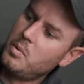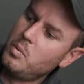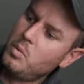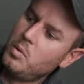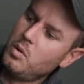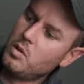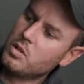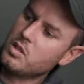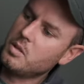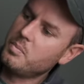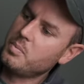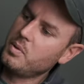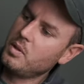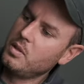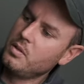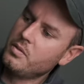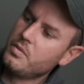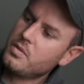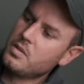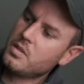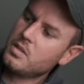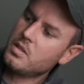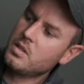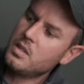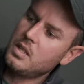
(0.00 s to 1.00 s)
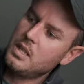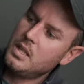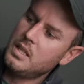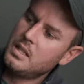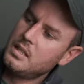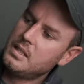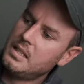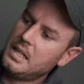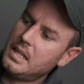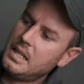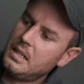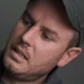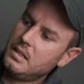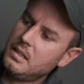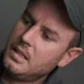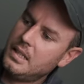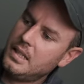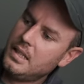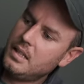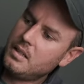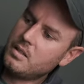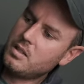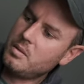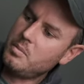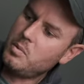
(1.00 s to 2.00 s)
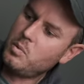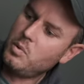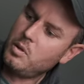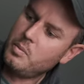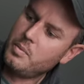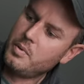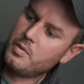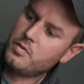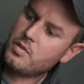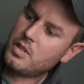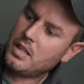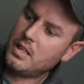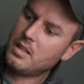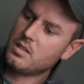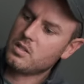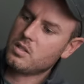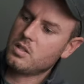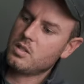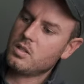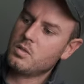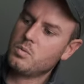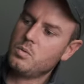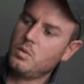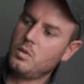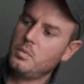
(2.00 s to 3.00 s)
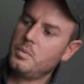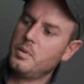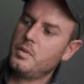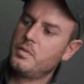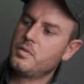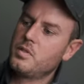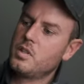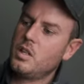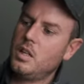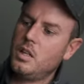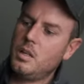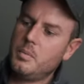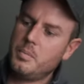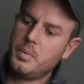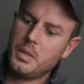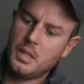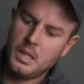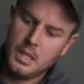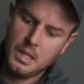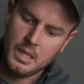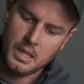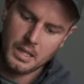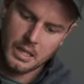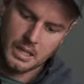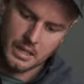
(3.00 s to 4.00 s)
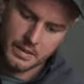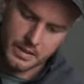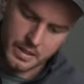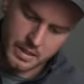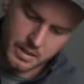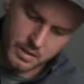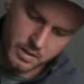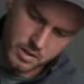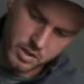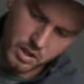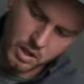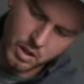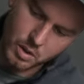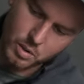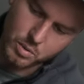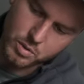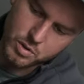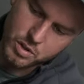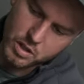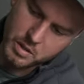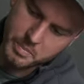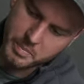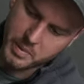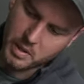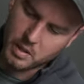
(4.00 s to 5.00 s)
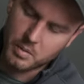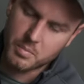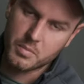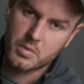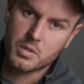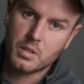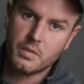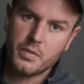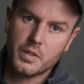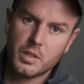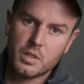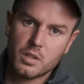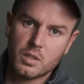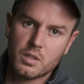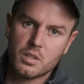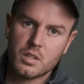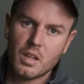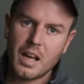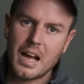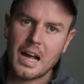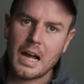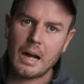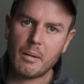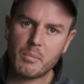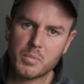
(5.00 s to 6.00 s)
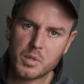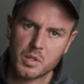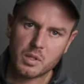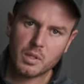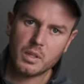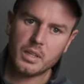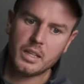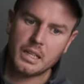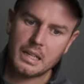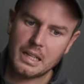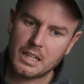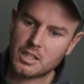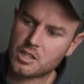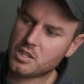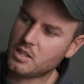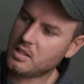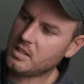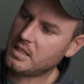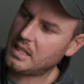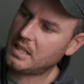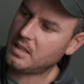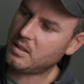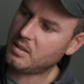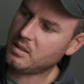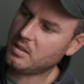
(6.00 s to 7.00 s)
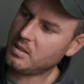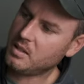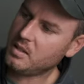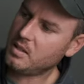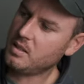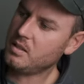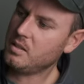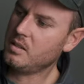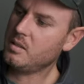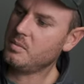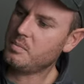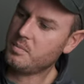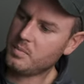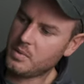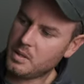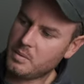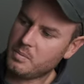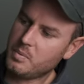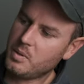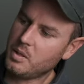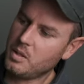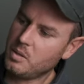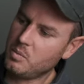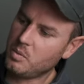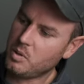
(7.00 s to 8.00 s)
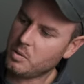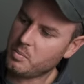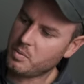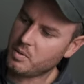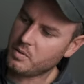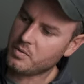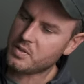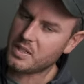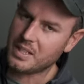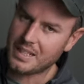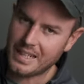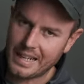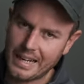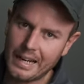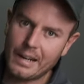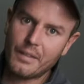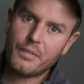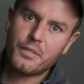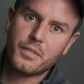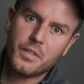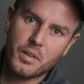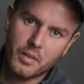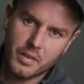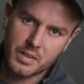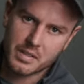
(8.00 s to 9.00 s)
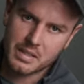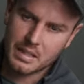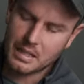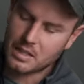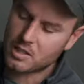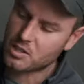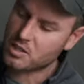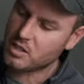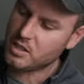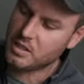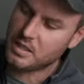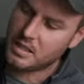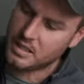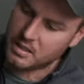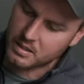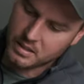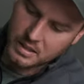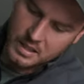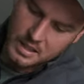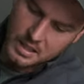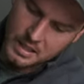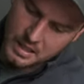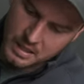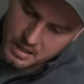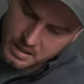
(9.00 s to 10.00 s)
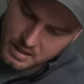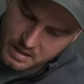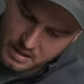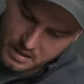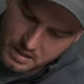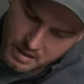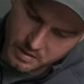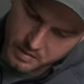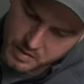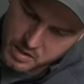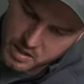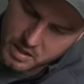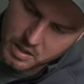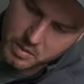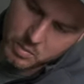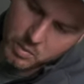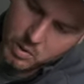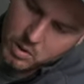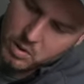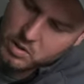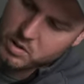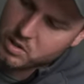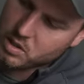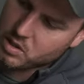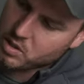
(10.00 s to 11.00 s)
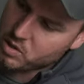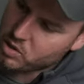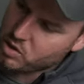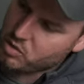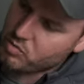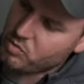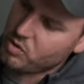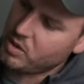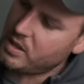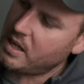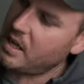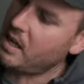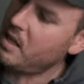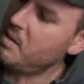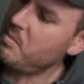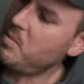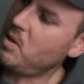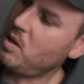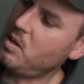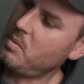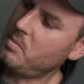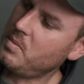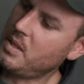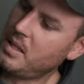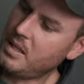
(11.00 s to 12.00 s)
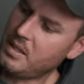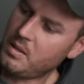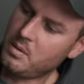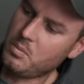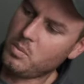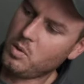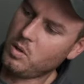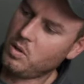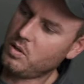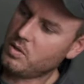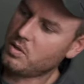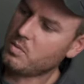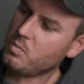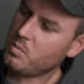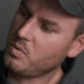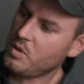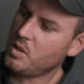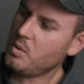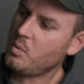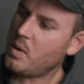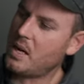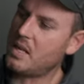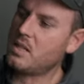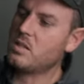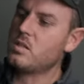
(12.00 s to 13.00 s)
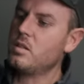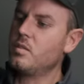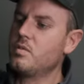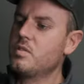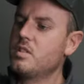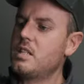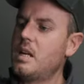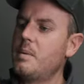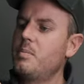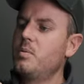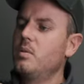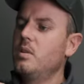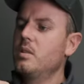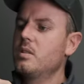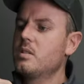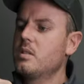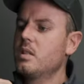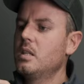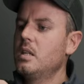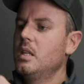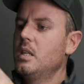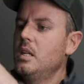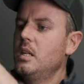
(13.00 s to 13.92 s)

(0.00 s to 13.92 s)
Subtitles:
my waterproofs down there. I've got my waterproof trousers, waterproof top. And then there's holes at the bottom, so if it does absolutely lash it down and then you put your waterproofs in after it's lashed it down, then obviously the water can just run out the bottom and the water, your wet stuff, separate